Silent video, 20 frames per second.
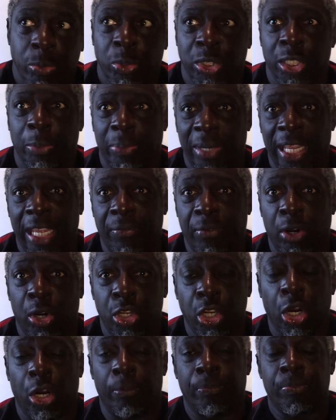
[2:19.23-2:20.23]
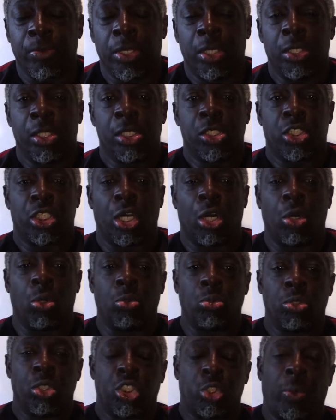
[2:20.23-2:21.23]
Would you believe it or not?
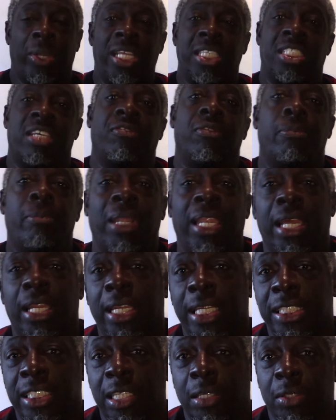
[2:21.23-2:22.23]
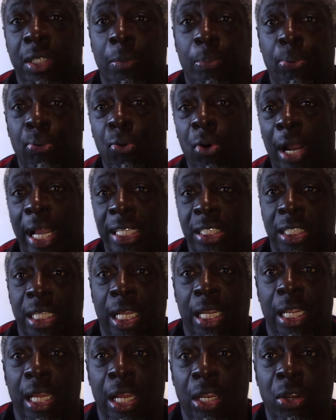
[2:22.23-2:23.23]
So 27 million is the price
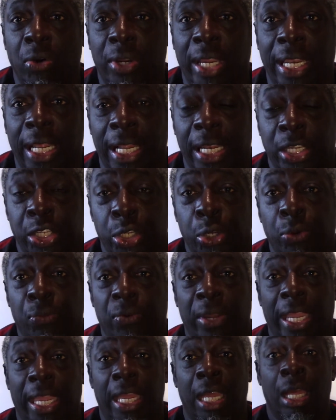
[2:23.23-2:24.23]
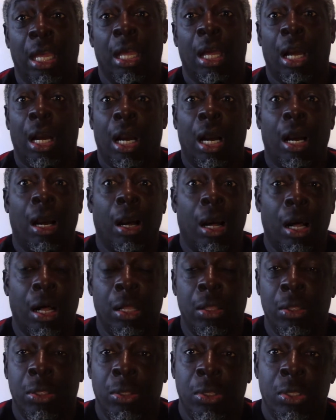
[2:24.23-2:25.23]
that they're looking at, and Juve
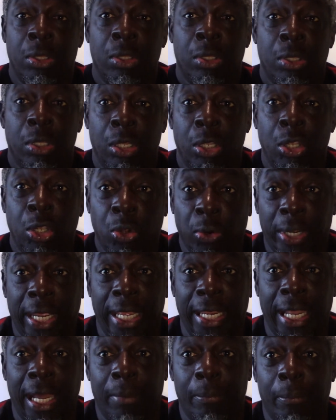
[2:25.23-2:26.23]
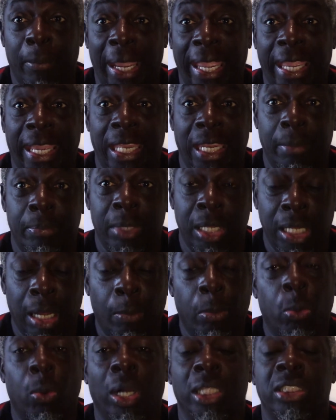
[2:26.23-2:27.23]
are looking at making him the
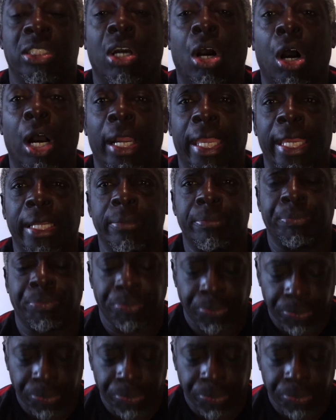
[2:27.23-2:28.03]
number one target.